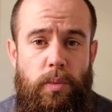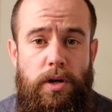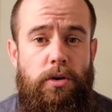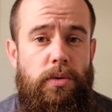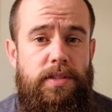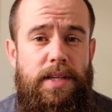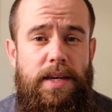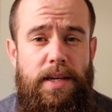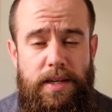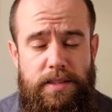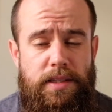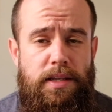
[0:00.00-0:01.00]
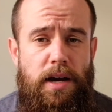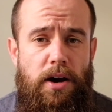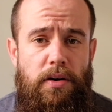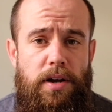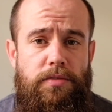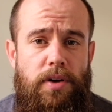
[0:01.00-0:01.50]
wind noise there is in the
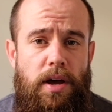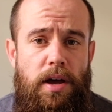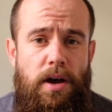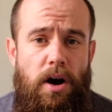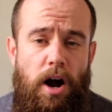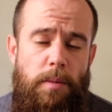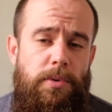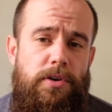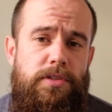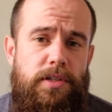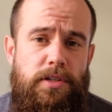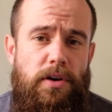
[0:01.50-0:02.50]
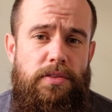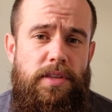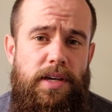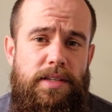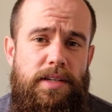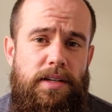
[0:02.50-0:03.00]
RF, I personally don't
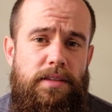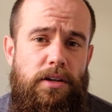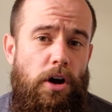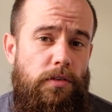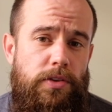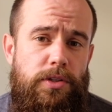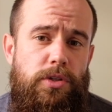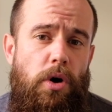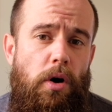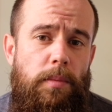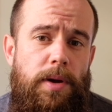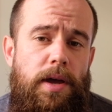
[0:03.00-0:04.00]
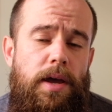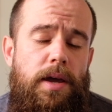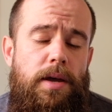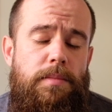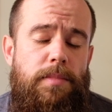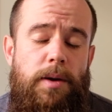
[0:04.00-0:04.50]
think it's anything over the top.
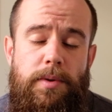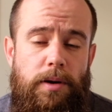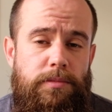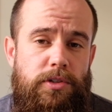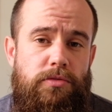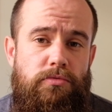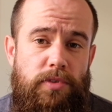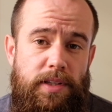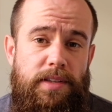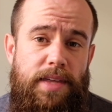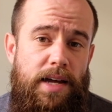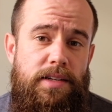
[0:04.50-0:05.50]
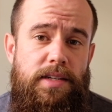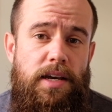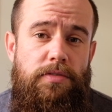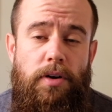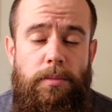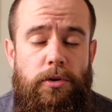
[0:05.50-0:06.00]
Maybe I'm just really that
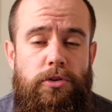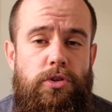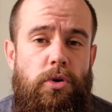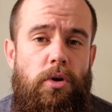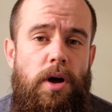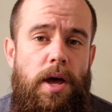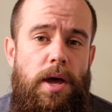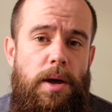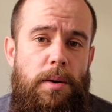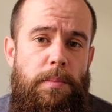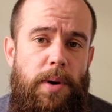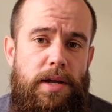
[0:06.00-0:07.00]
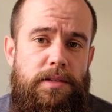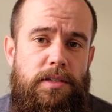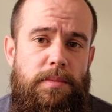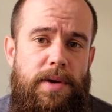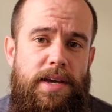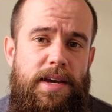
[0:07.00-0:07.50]
deaf, I'm not sure, but
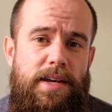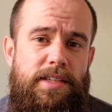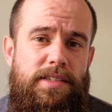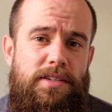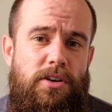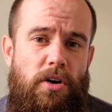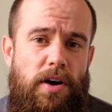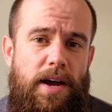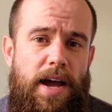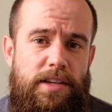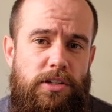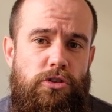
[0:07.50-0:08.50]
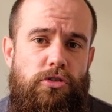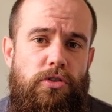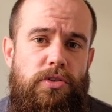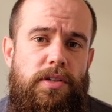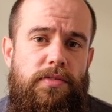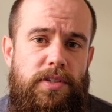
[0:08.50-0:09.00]
to me it's not as
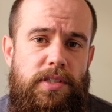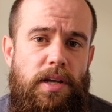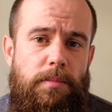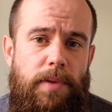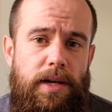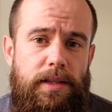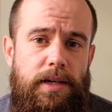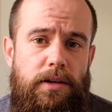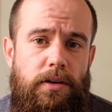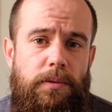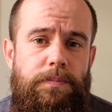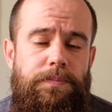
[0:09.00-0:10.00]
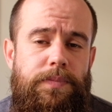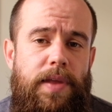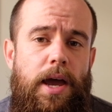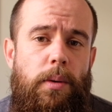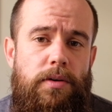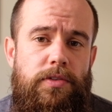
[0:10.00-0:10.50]
intrusive as some may lead on.
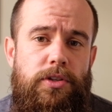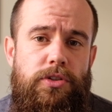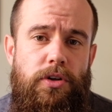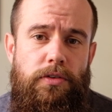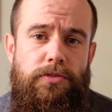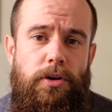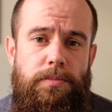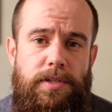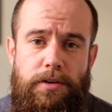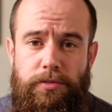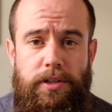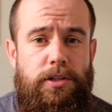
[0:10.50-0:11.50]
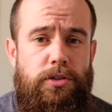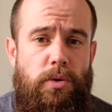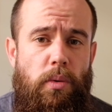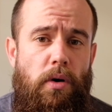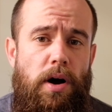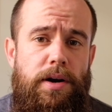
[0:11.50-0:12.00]
However, the soft top definitely is
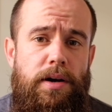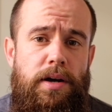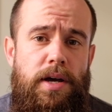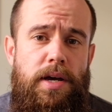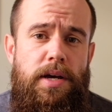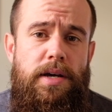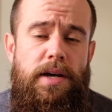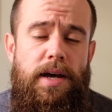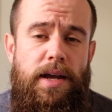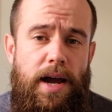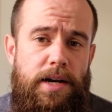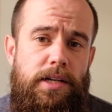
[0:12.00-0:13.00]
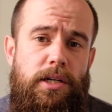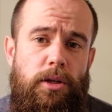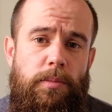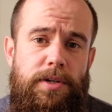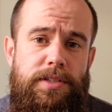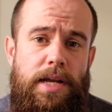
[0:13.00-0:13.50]
quieter at 80
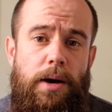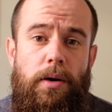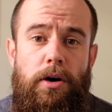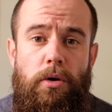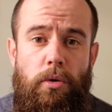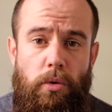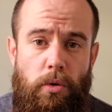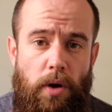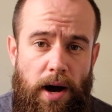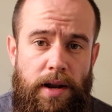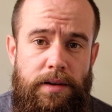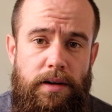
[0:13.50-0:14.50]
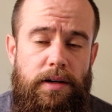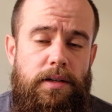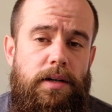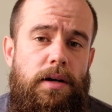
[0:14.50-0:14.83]
kilometers an hour or under.